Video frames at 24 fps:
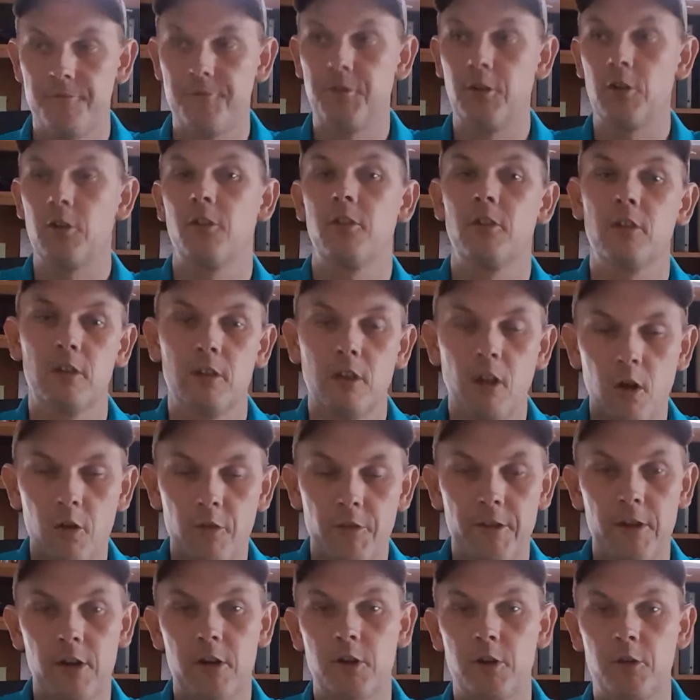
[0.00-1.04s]
further
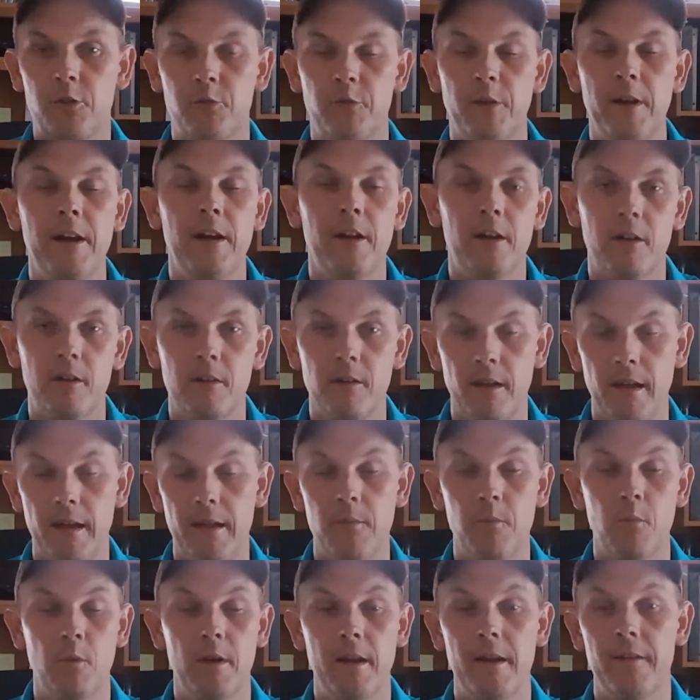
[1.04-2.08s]
along their career
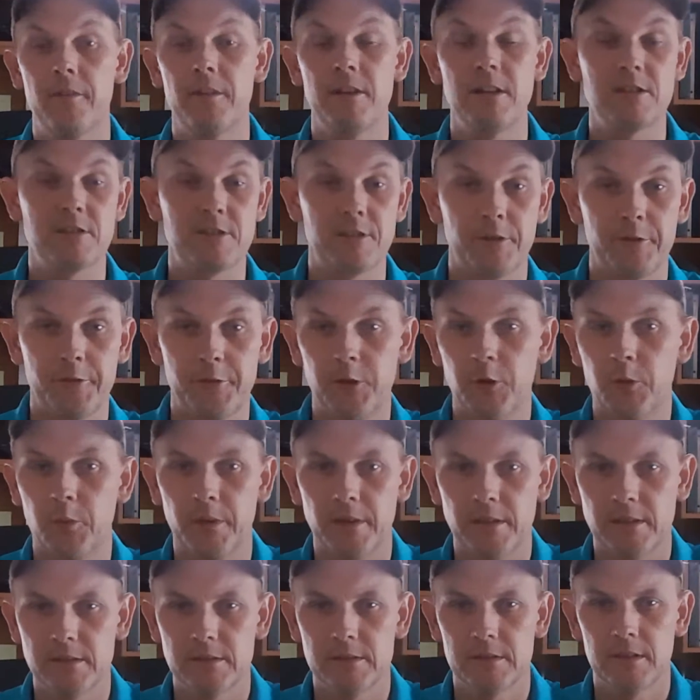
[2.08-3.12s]
in whatever it is they're
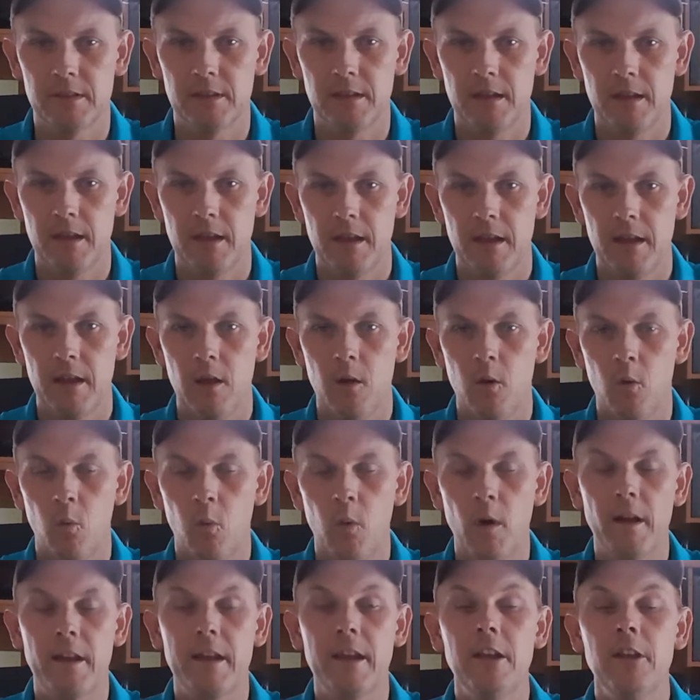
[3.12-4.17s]
doing?
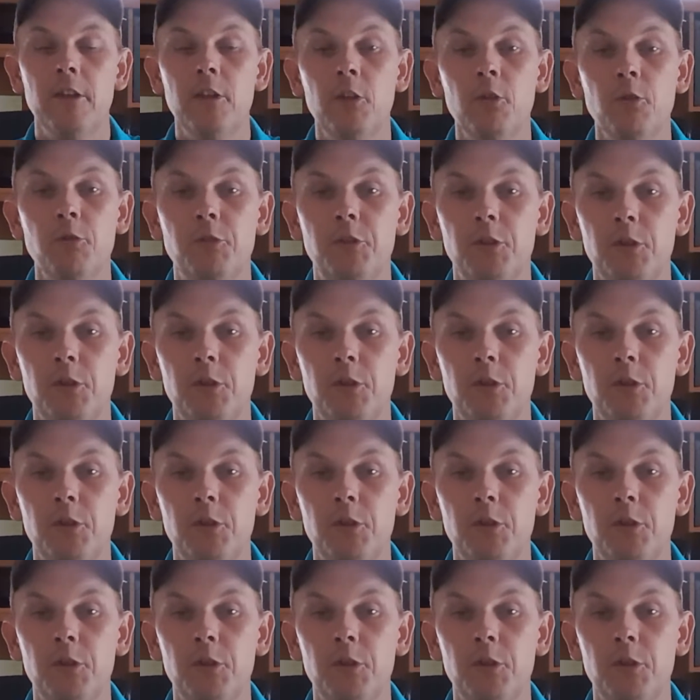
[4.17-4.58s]
What can you